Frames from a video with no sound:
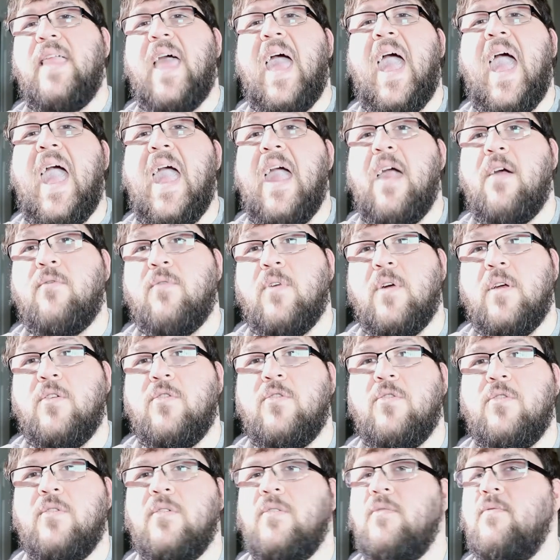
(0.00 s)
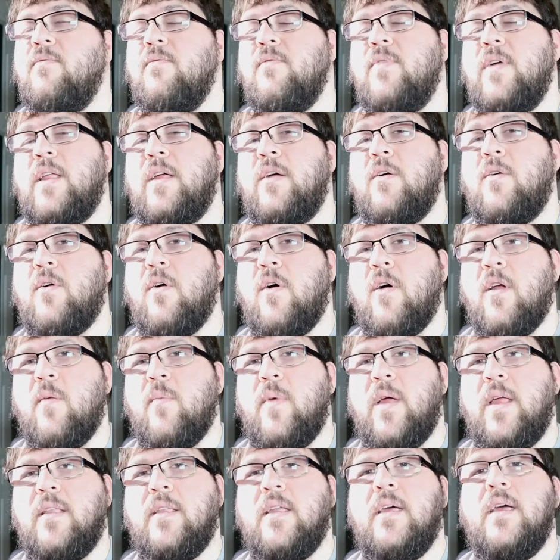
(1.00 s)
average video card. I
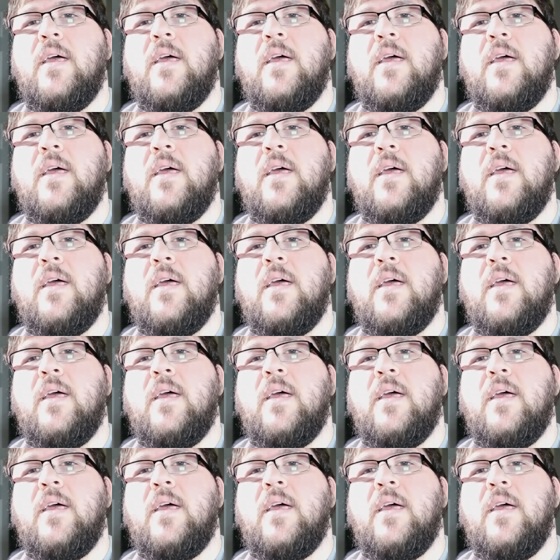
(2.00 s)
mean,